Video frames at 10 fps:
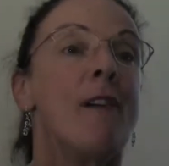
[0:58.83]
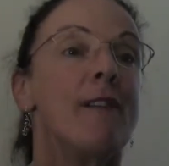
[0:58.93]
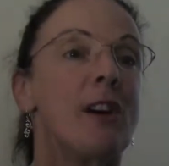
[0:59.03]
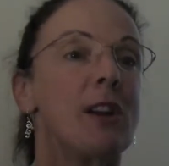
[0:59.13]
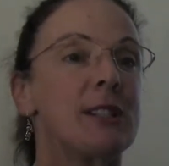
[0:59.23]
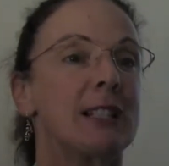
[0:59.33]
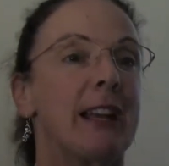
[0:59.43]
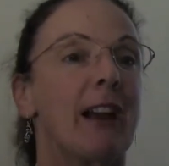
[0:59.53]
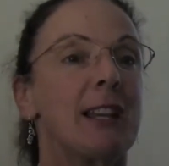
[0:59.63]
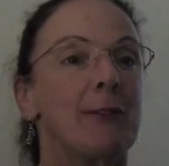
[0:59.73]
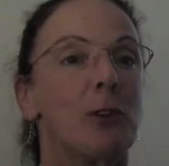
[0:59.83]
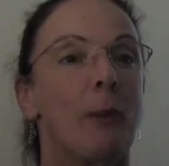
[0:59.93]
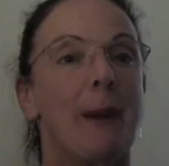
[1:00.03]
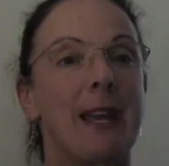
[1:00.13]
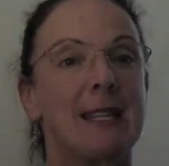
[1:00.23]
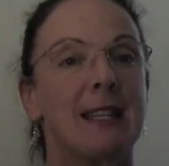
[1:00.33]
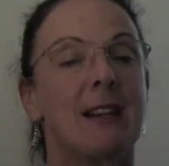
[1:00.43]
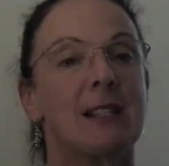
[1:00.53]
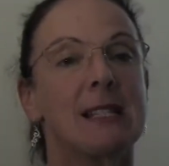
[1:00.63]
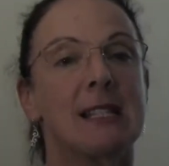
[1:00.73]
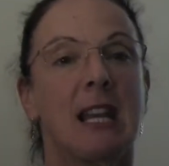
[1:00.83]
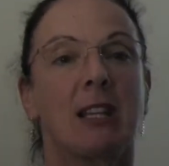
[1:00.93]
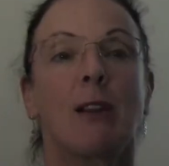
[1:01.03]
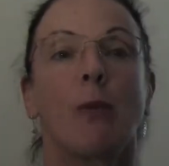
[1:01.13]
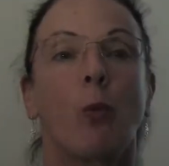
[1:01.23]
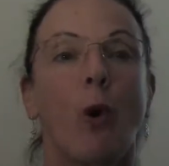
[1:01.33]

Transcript: Firstly, I give you a basic understanding of